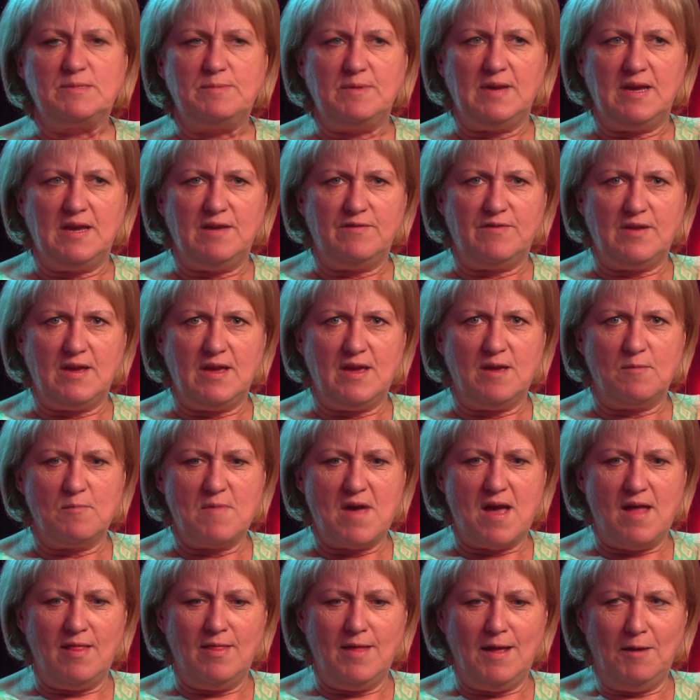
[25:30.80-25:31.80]
be here for him.
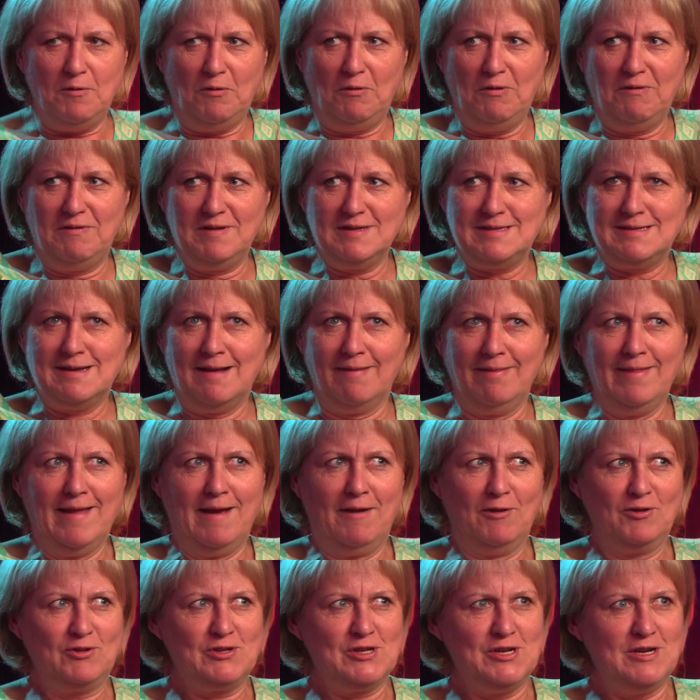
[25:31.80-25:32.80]
And then all of a sudden they
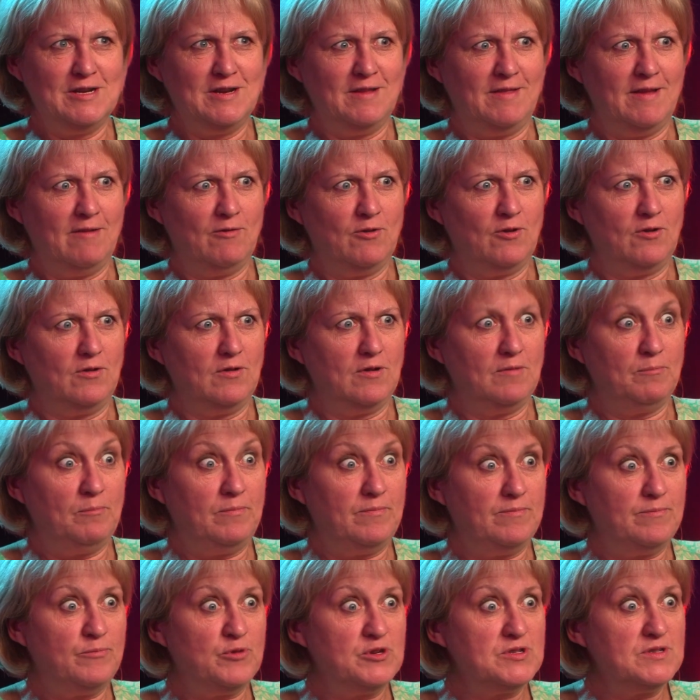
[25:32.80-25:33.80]
all turned and they're all
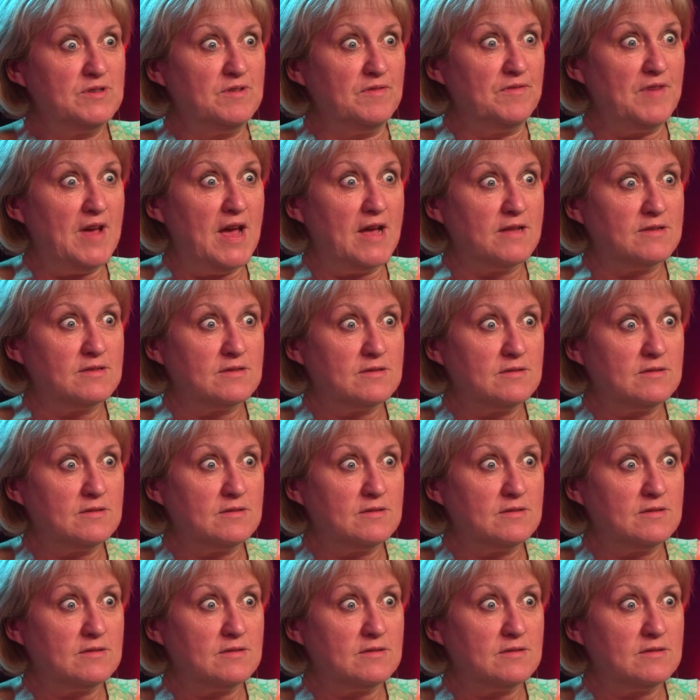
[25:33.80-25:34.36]
Prisoner fans.